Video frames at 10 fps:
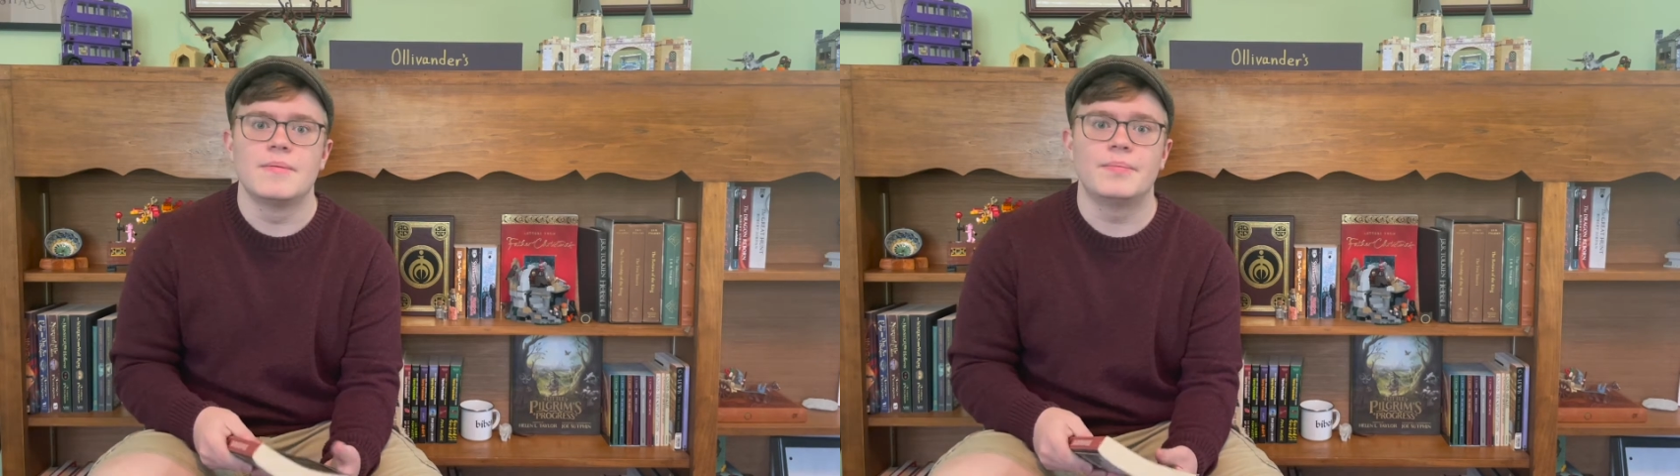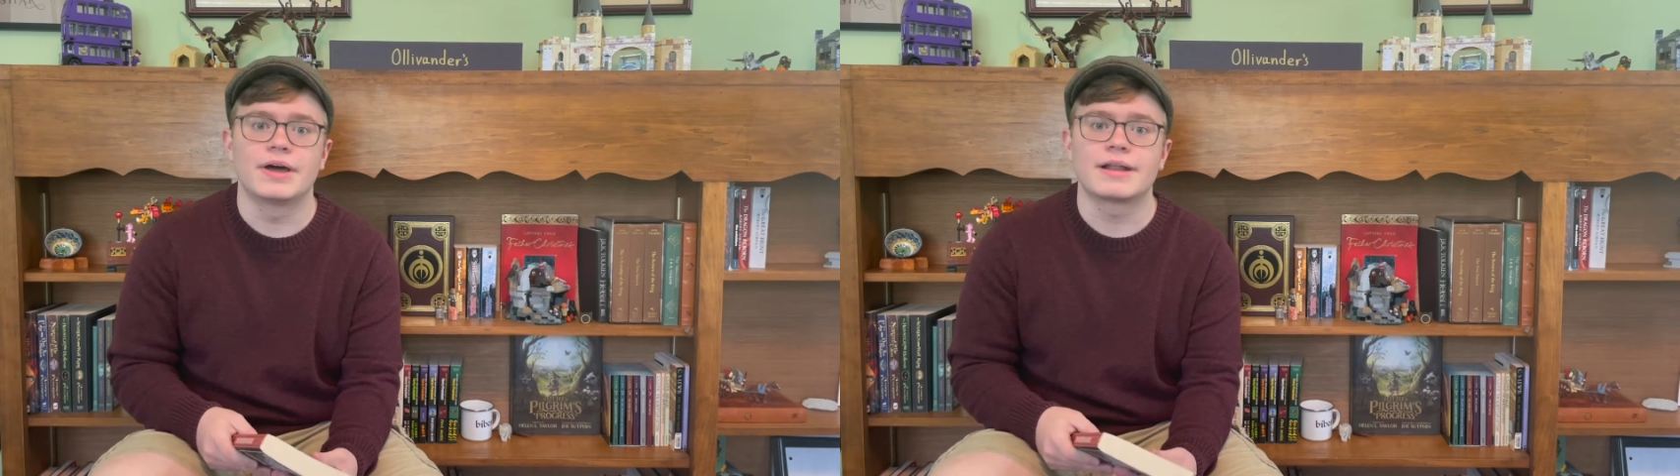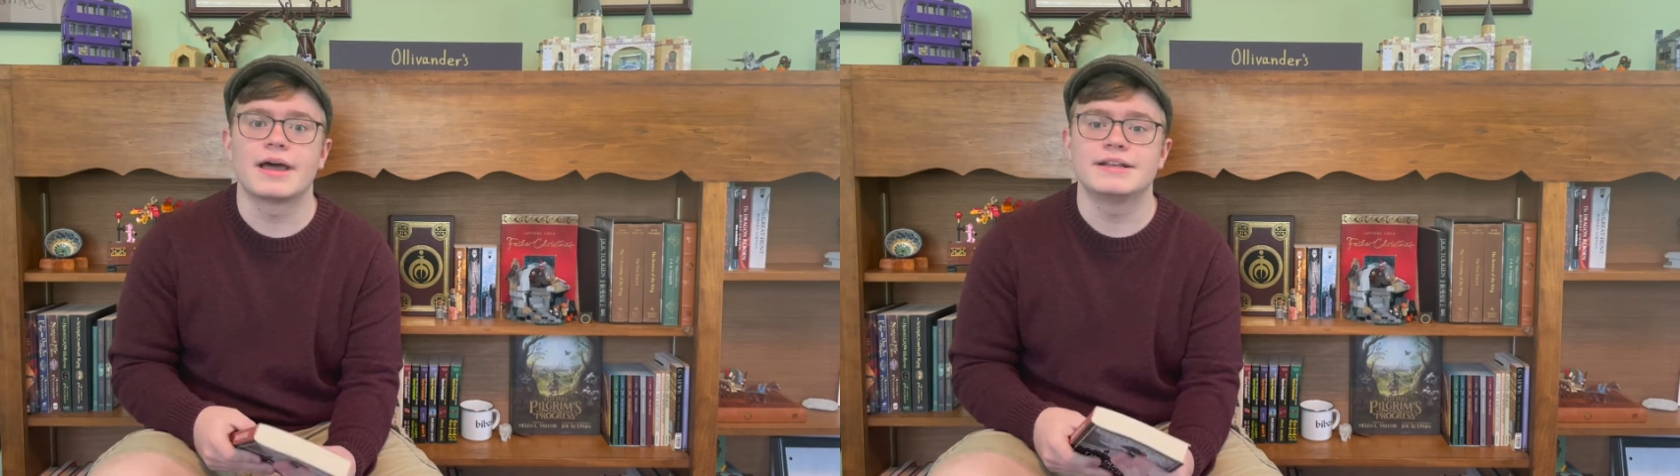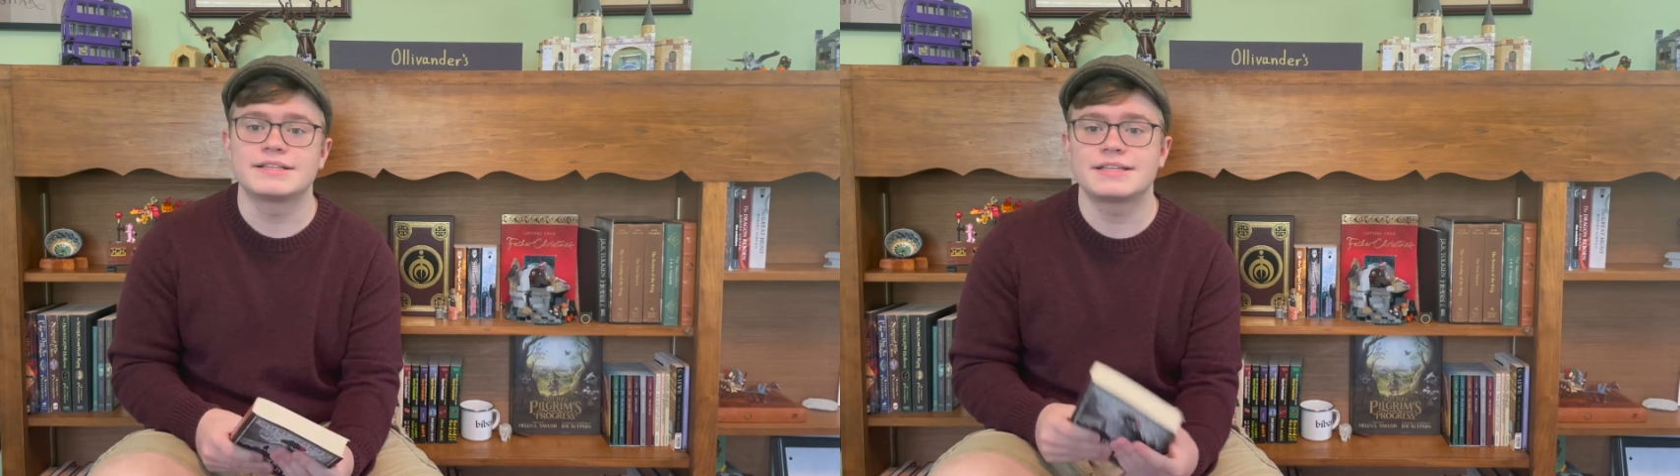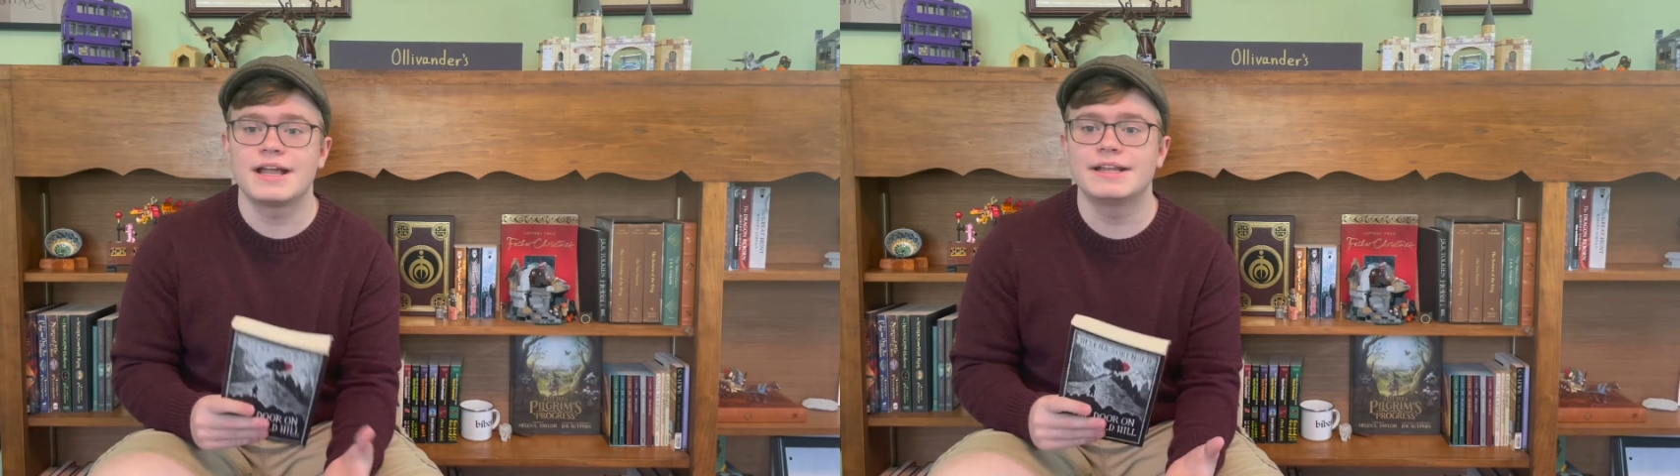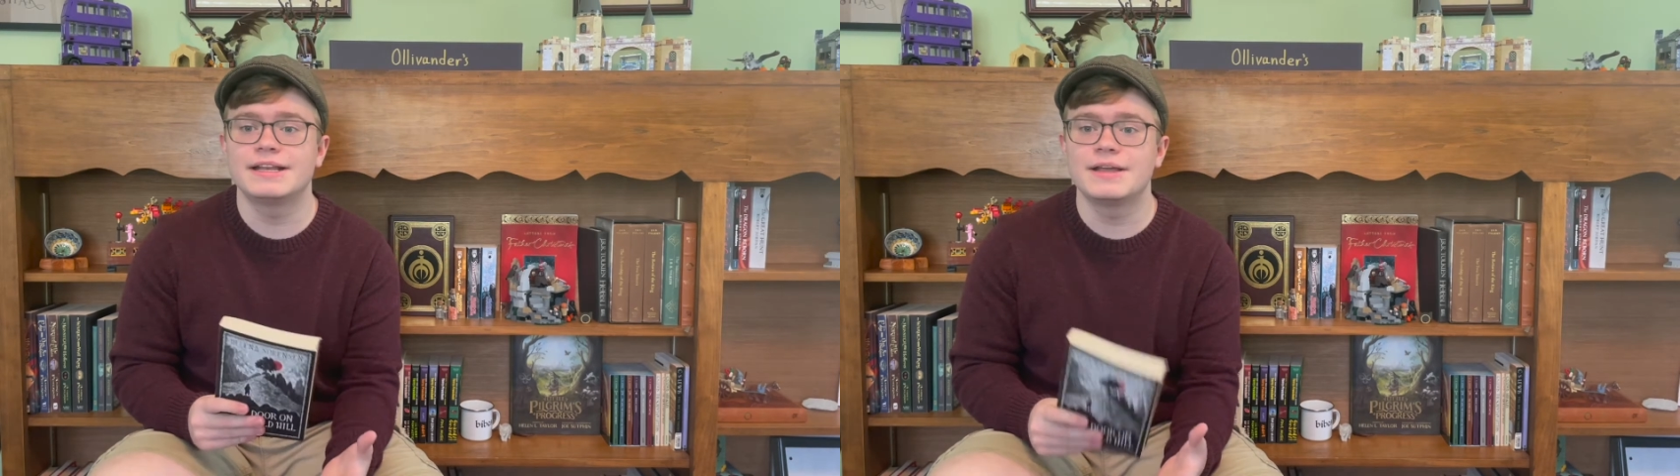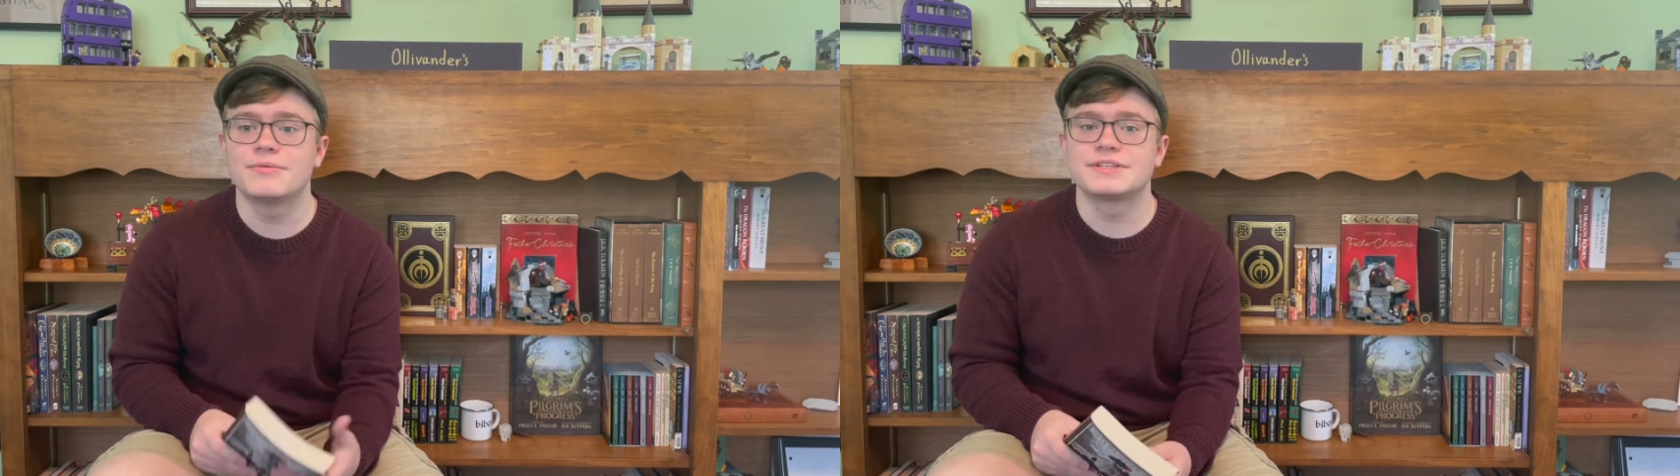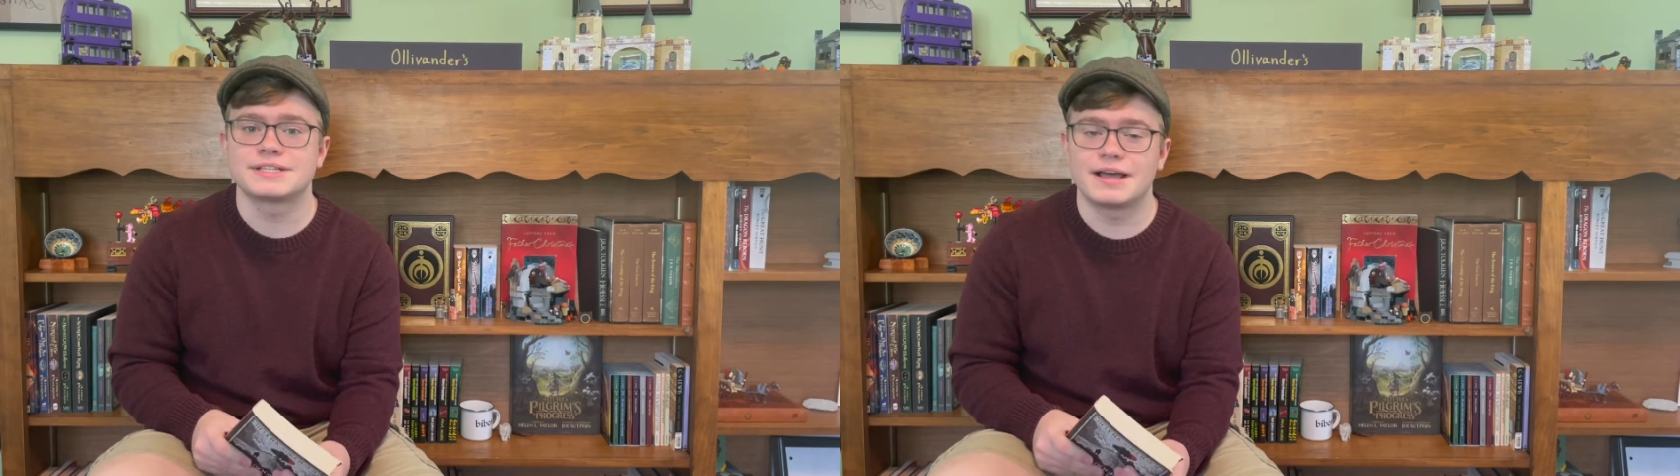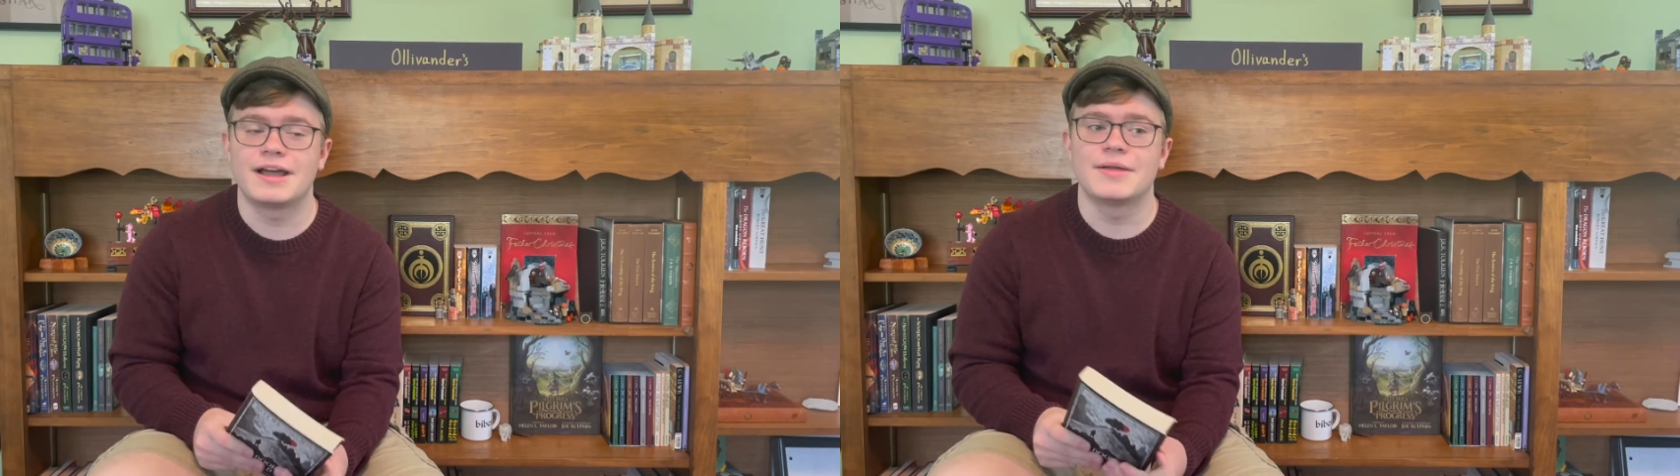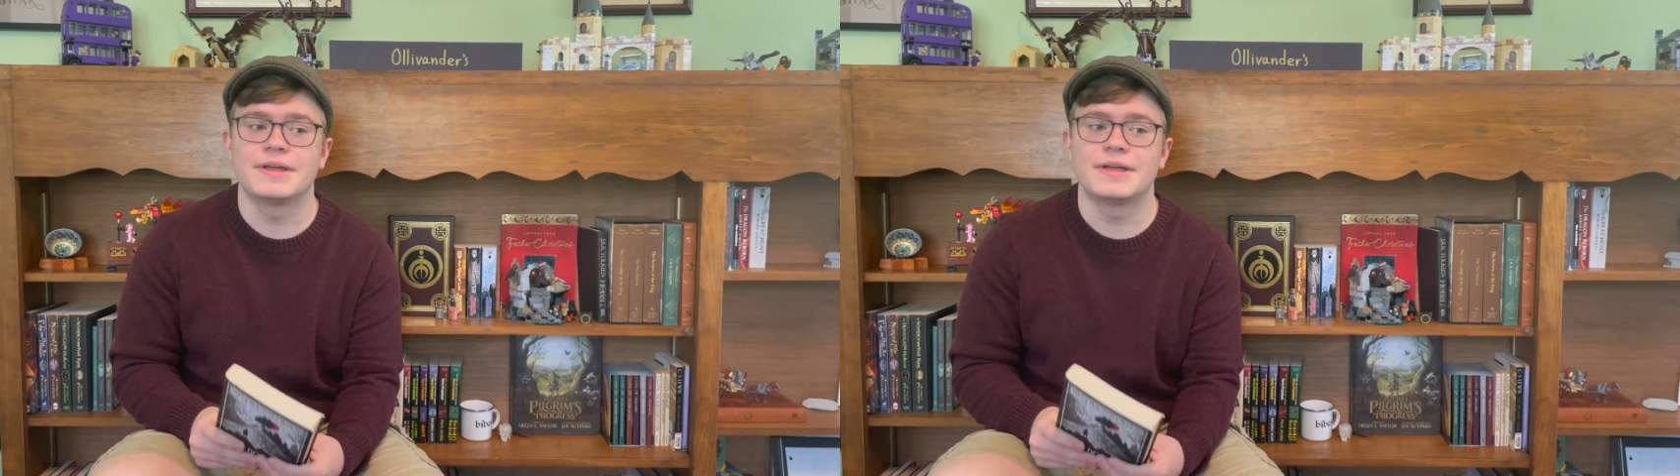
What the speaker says: But I decided it was time,